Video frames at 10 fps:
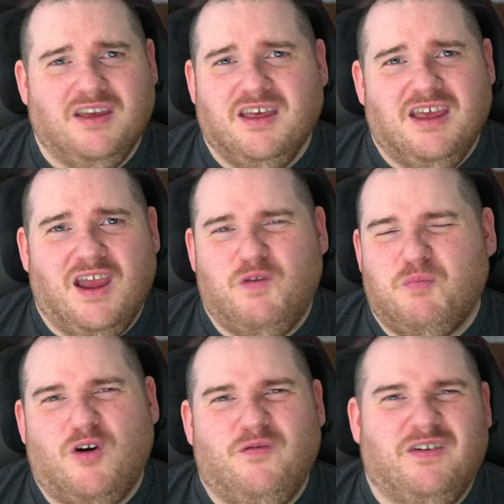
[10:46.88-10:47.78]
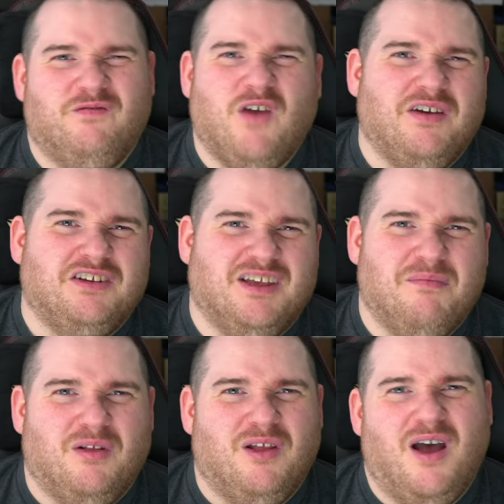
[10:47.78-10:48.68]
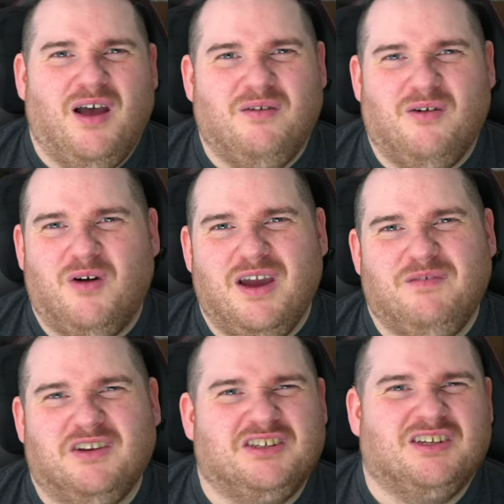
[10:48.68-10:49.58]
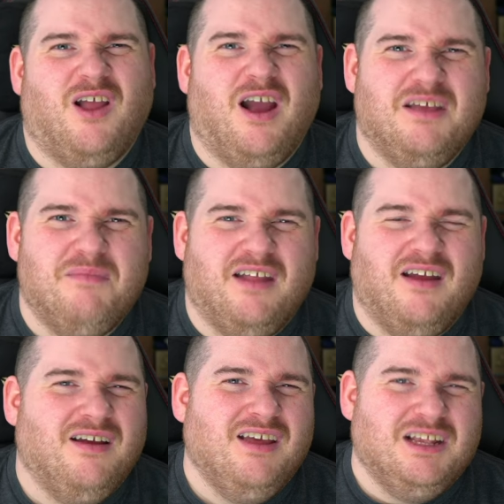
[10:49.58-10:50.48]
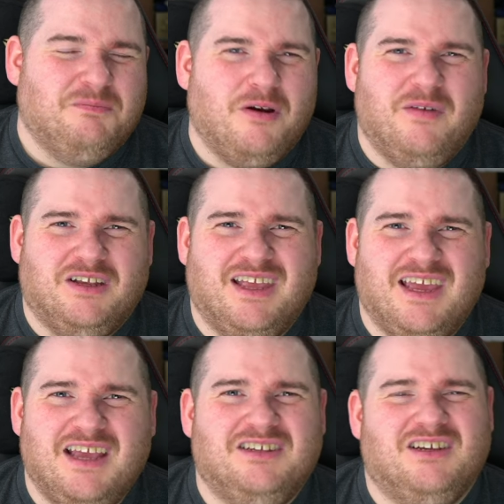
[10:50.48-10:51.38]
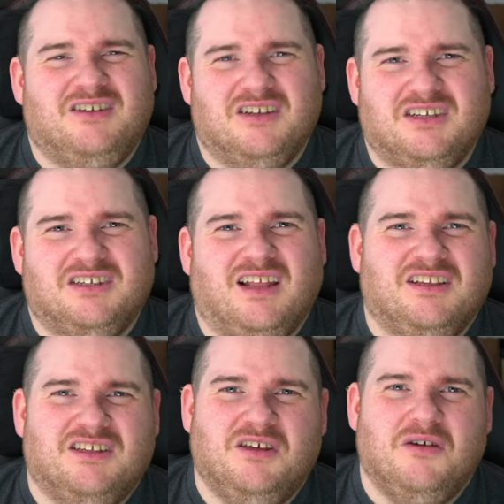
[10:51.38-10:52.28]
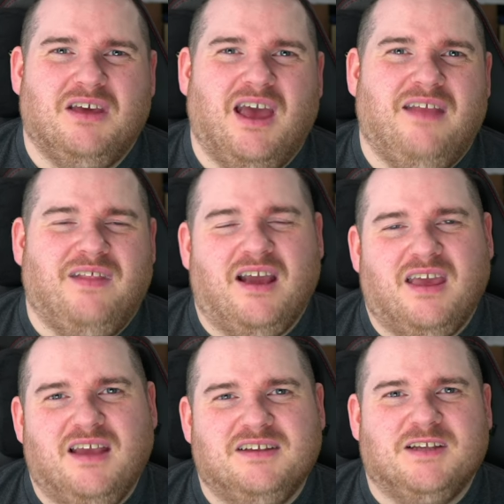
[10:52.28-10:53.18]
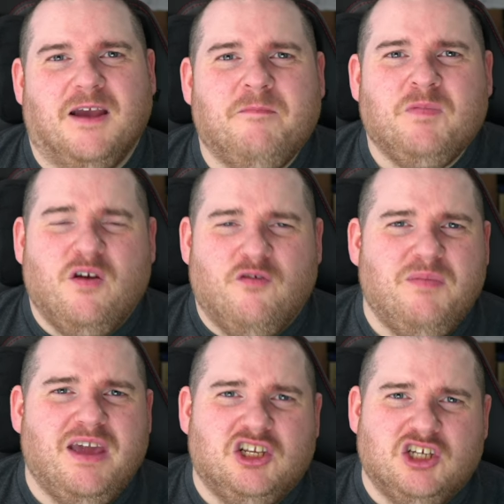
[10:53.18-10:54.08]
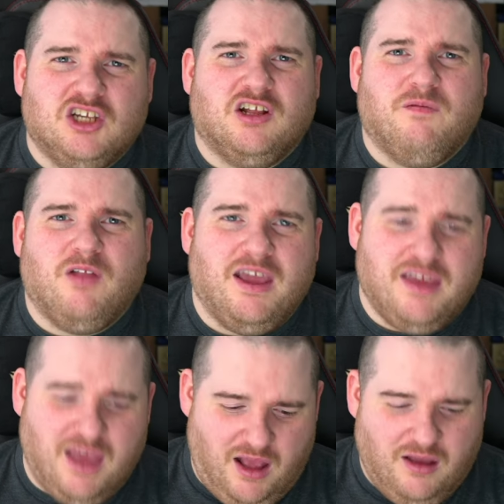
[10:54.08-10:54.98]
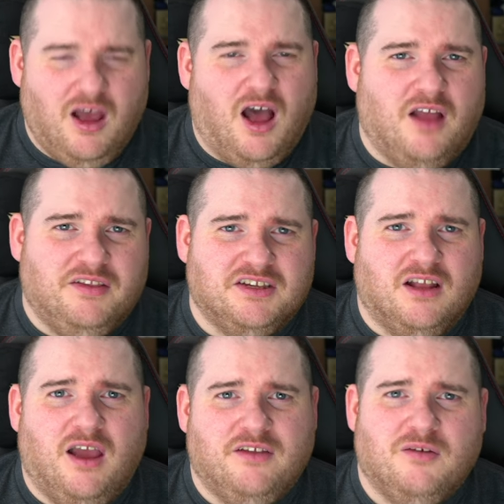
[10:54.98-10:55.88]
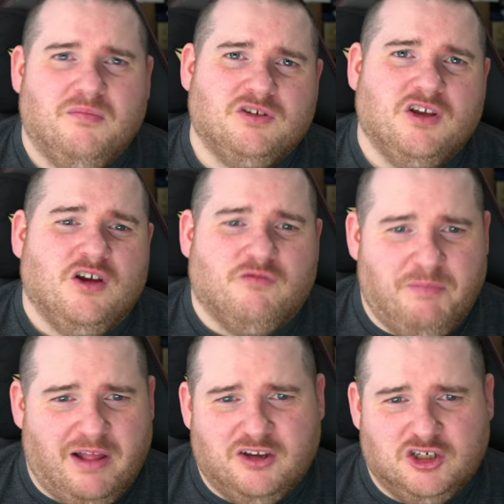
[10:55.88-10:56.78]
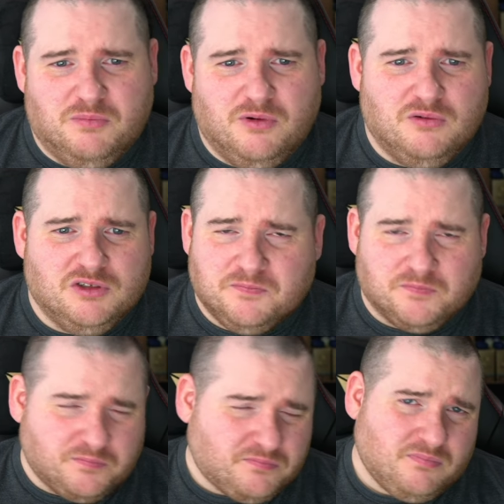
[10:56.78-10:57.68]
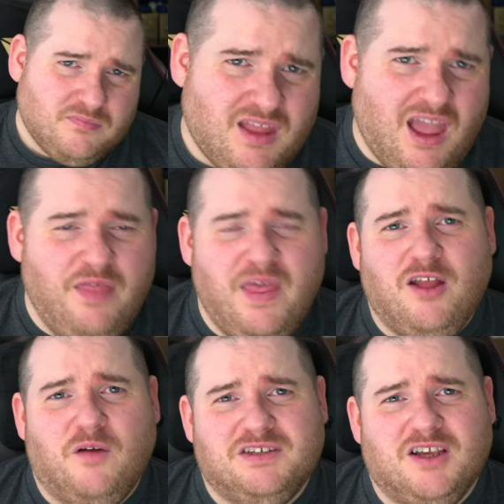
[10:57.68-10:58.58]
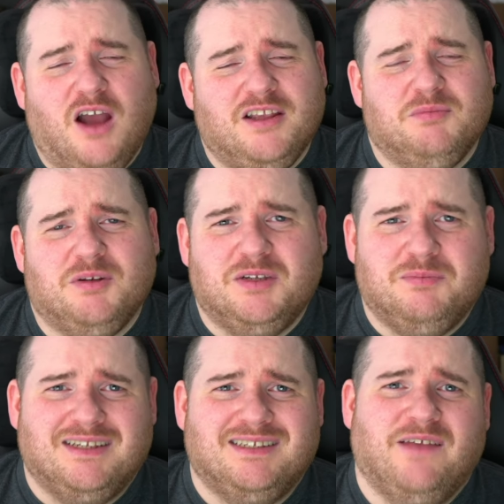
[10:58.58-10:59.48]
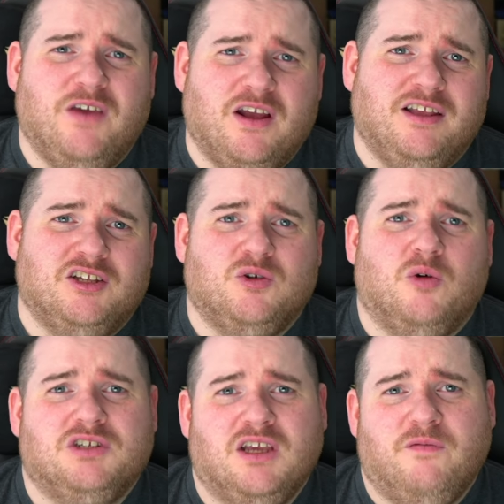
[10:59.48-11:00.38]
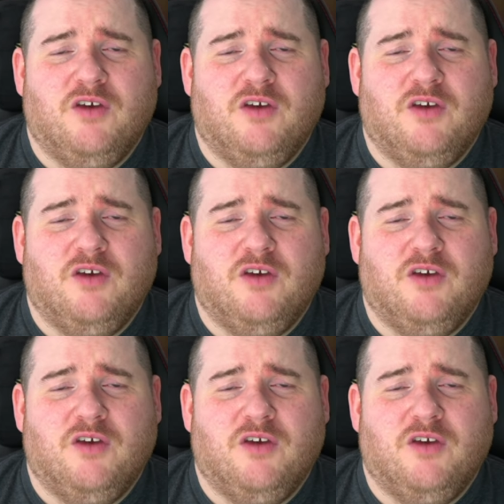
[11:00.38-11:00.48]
If the profit's very similar or even just slightly better, it's probably just easier just to sell into the UK in that case. So for me, just kind of like, yeah, hard to sell items, replenishables, and then obviously items I'm specifically sourcing for your